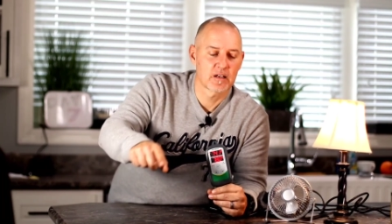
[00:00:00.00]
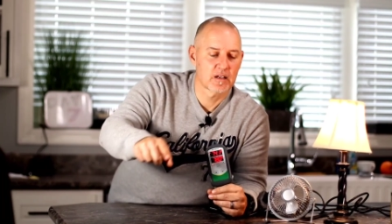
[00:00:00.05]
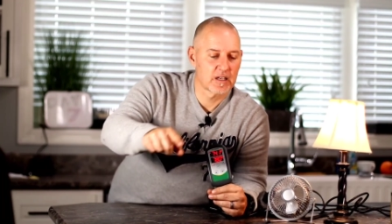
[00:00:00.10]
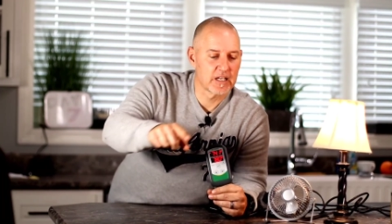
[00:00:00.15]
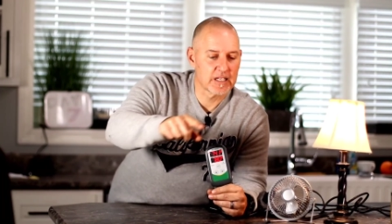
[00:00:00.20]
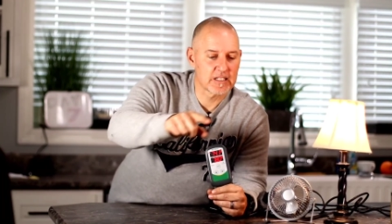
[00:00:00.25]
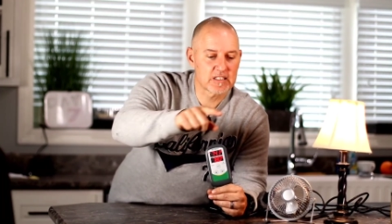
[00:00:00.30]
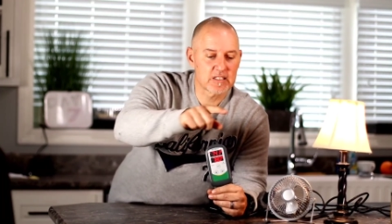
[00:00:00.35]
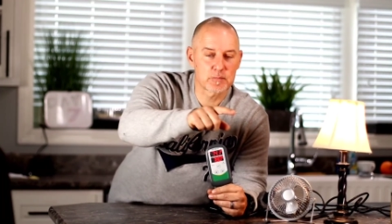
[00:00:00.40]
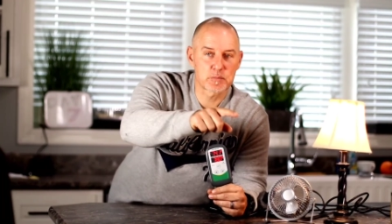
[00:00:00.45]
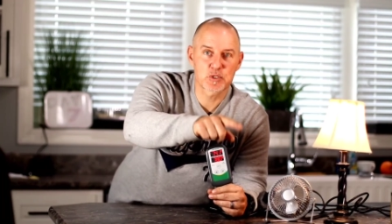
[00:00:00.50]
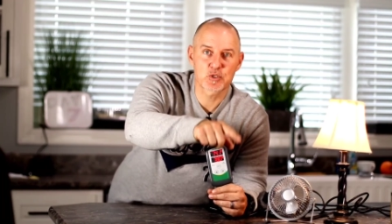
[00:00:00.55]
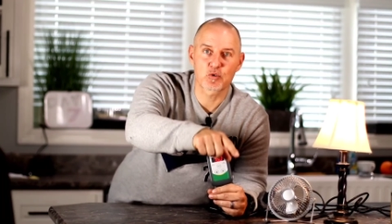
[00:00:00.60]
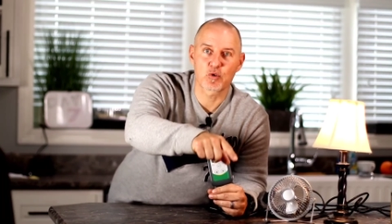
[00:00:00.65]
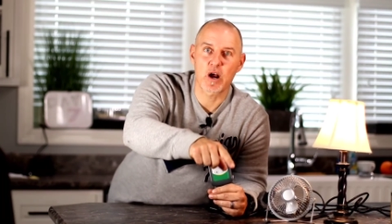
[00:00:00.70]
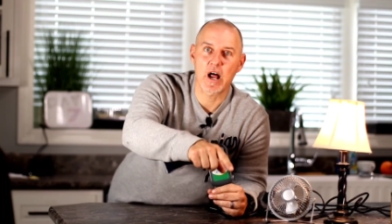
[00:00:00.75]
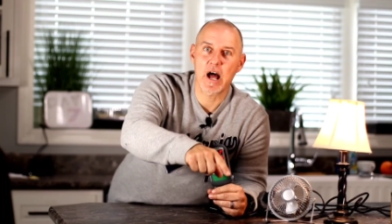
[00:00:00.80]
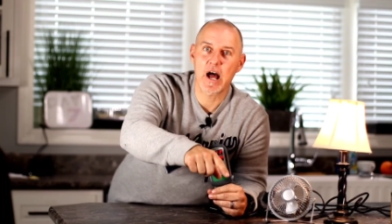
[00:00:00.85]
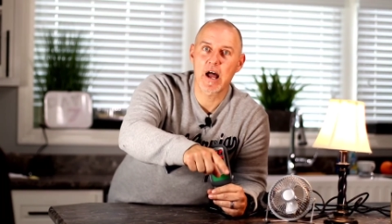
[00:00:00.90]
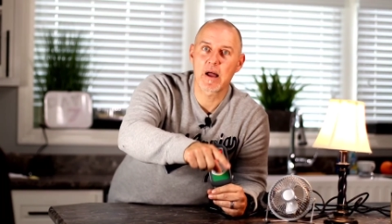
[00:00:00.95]
click
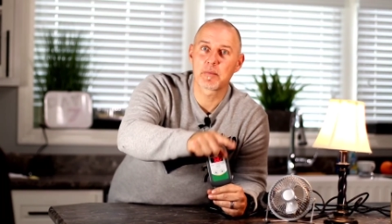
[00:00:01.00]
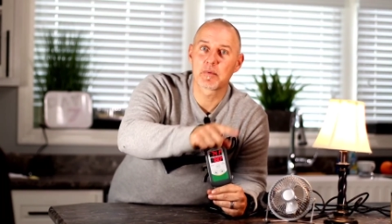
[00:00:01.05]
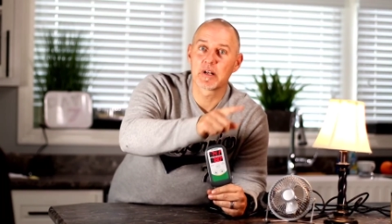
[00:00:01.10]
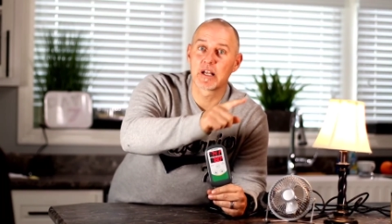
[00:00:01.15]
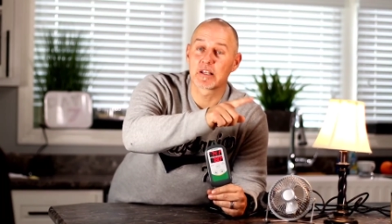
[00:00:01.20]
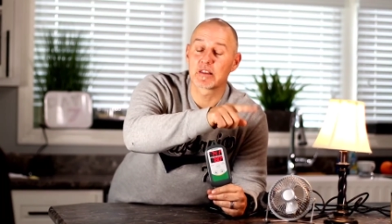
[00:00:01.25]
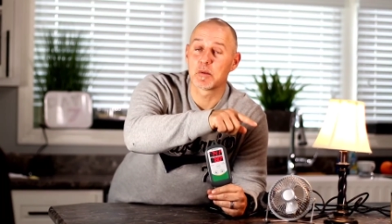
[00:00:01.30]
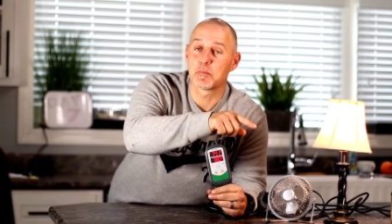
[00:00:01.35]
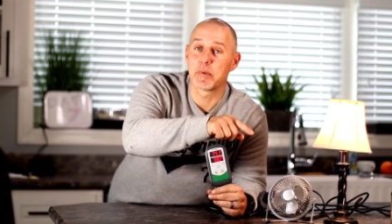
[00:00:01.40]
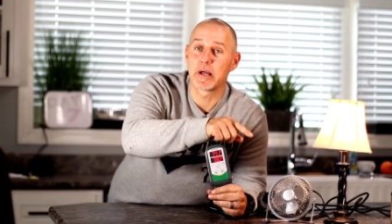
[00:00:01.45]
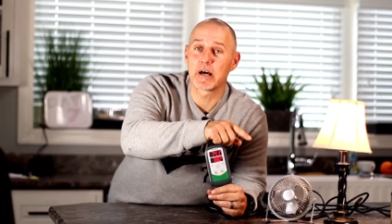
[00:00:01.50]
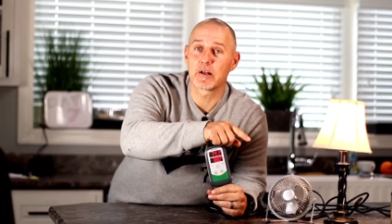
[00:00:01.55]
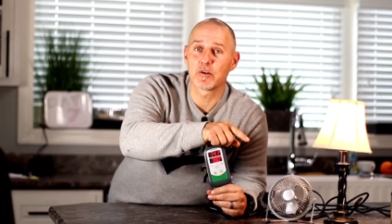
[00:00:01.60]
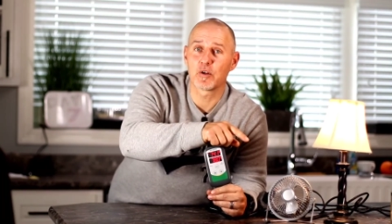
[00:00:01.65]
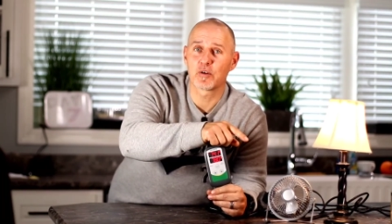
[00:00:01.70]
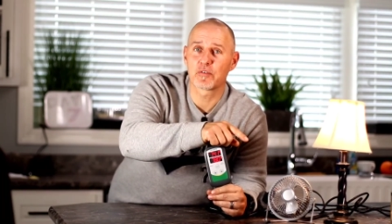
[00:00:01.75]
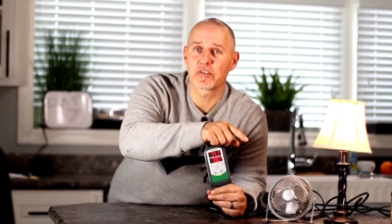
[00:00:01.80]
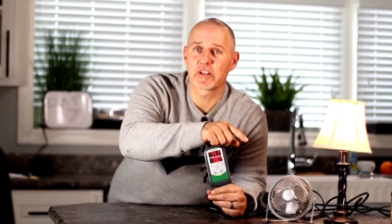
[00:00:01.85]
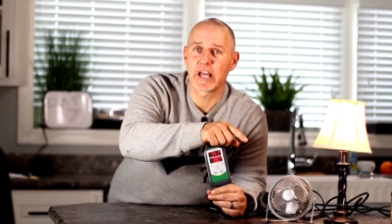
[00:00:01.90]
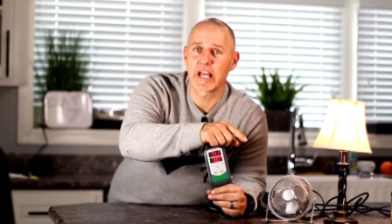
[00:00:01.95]
subscribe, click the bell
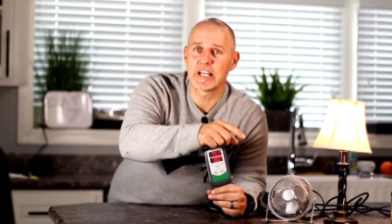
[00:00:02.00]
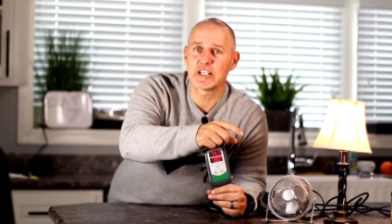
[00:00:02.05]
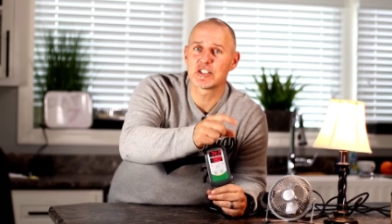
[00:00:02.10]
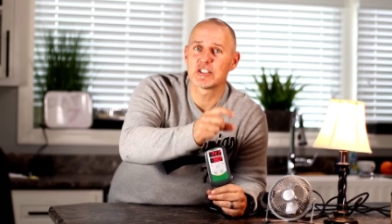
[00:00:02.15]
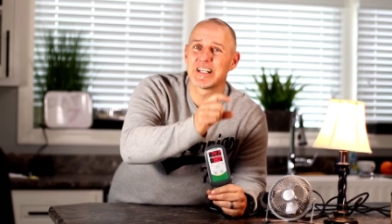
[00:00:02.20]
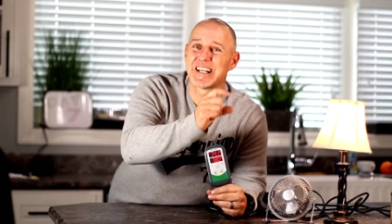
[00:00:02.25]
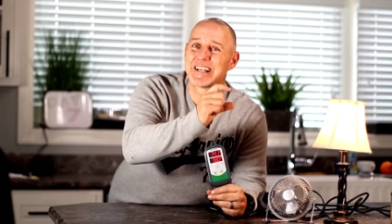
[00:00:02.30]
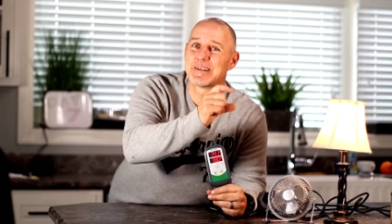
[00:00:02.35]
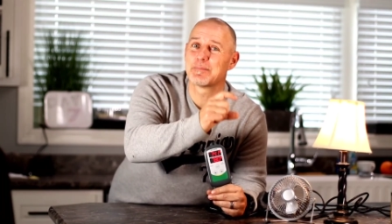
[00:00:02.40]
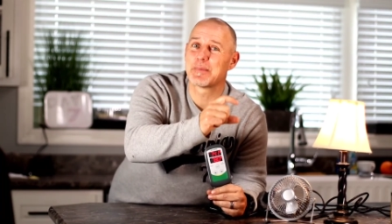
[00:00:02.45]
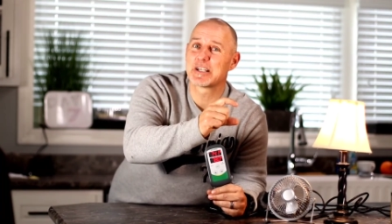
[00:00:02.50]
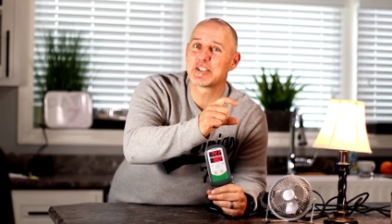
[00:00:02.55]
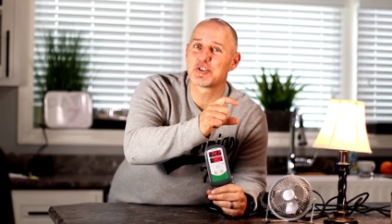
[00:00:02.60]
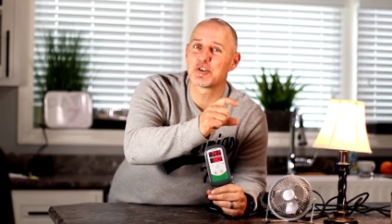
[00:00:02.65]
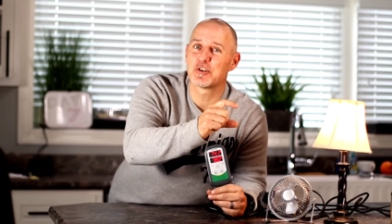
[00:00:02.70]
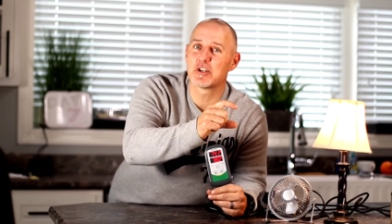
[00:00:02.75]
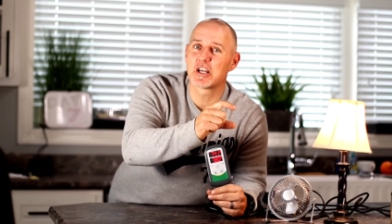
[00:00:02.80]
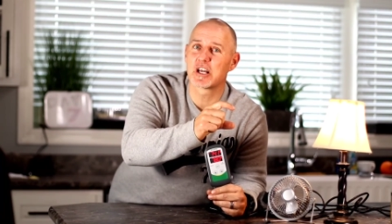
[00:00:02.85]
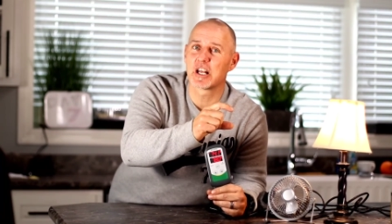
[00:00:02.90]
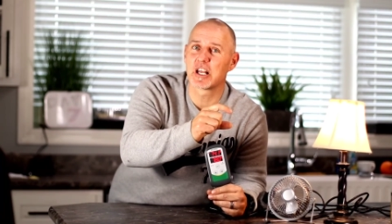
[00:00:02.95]
notification, and make
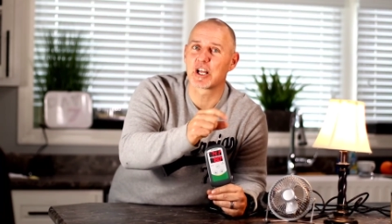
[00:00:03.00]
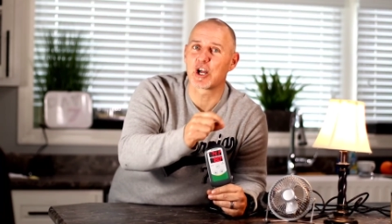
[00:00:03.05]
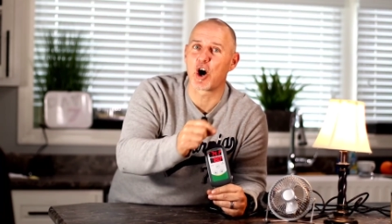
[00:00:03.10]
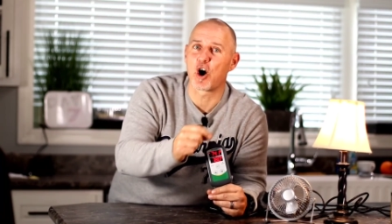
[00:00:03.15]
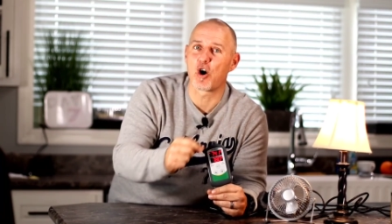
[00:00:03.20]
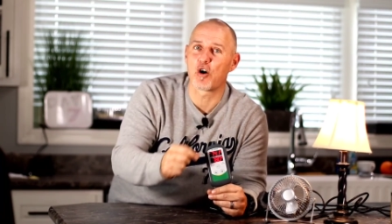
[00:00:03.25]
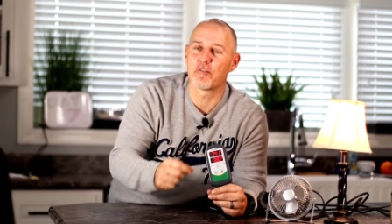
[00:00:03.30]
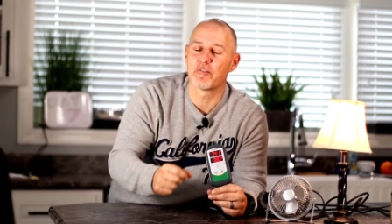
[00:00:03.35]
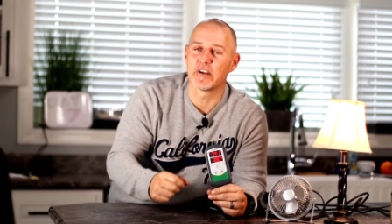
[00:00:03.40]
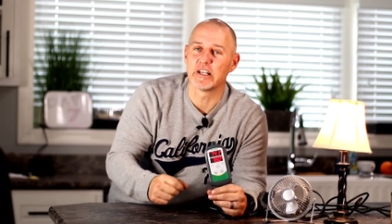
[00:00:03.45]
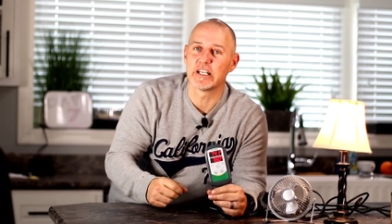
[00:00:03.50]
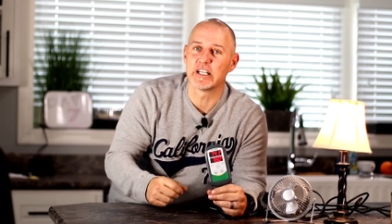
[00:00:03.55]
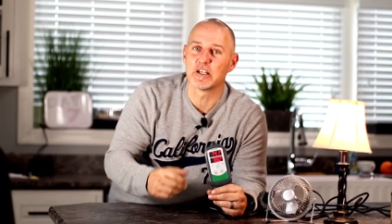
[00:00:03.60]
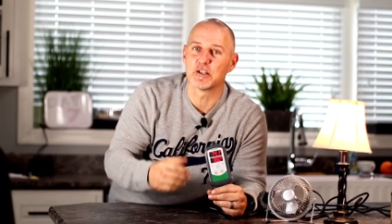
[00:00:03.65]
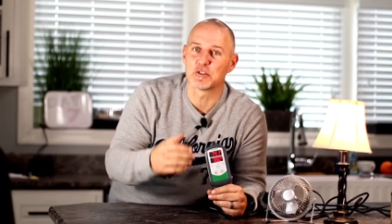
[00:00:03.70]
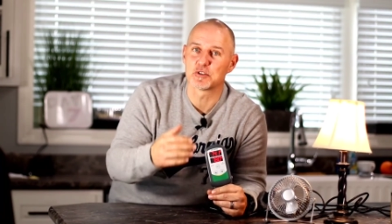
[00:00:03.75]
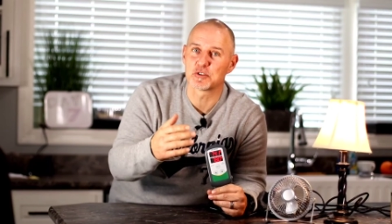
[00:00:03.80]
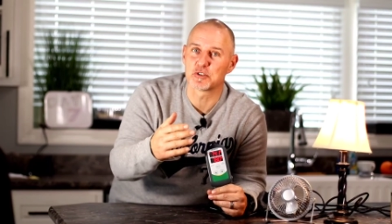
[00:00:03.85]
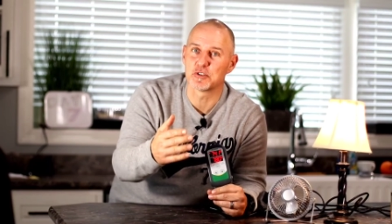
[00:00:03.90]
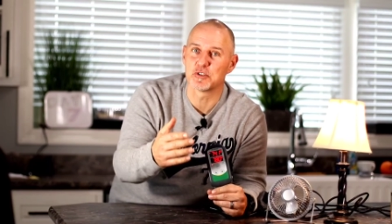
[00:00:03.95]
sure you click all
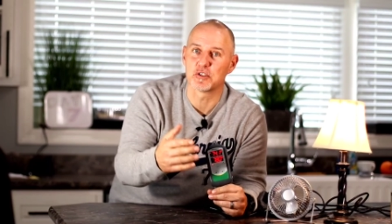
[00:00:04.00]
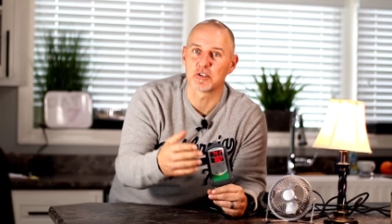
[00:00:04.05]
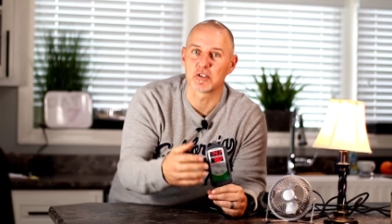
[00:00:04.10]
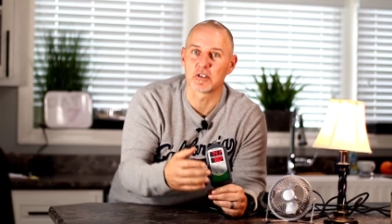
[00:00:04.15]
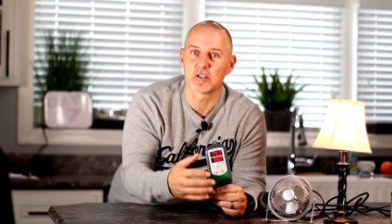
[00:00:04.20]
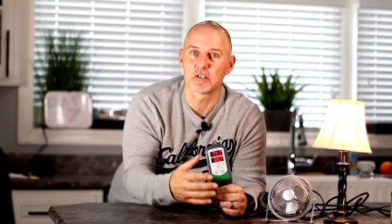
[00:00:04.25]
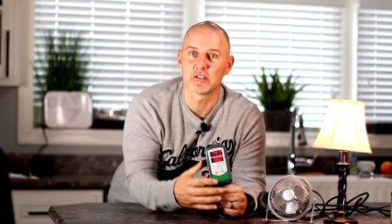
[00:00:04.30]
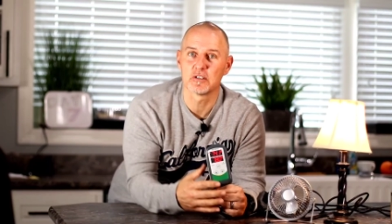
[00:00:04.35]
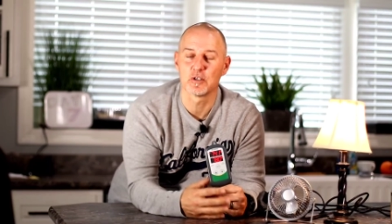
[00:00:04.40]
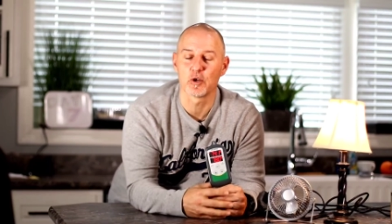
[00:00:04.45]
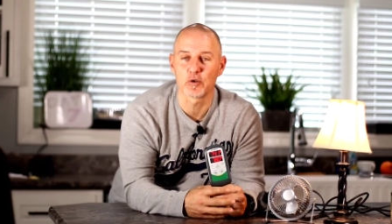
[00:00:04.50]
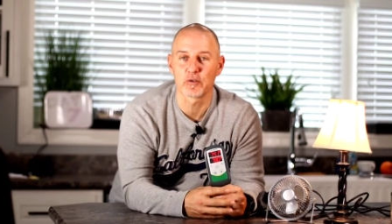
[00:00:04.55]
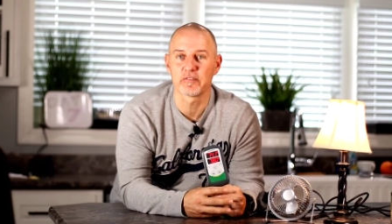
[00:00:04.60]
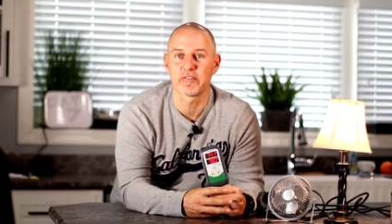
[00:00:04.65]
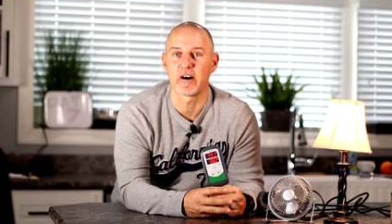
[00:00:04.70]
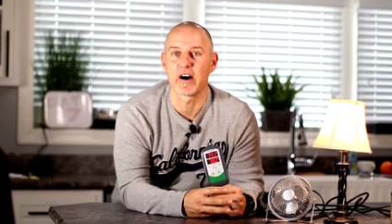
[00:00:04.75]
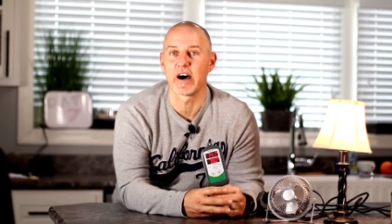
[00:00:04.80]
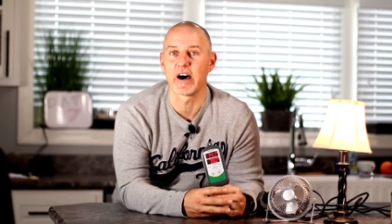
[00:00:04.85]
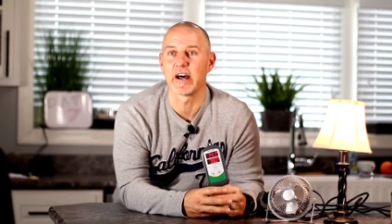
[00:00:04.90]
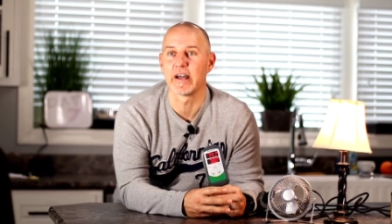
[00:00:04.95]
videos so you're
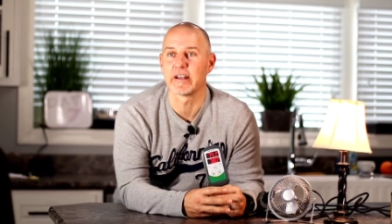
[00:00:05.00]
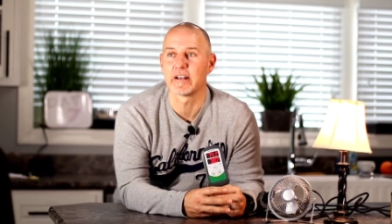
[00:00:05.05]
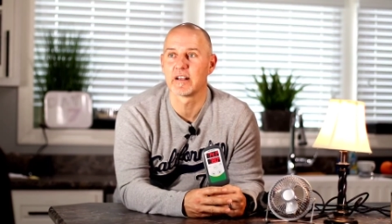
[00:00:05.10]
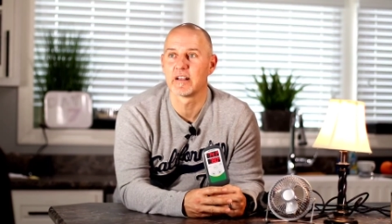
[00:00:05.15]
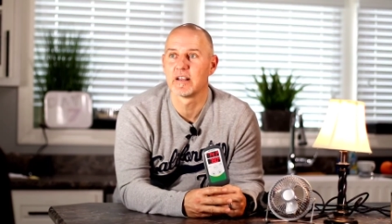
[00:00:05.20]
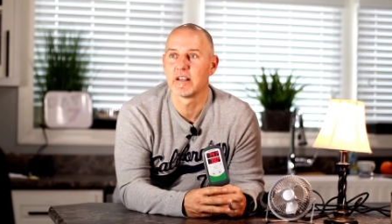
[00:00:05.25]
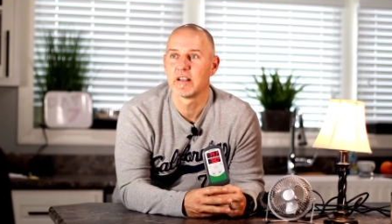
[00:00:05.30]
notified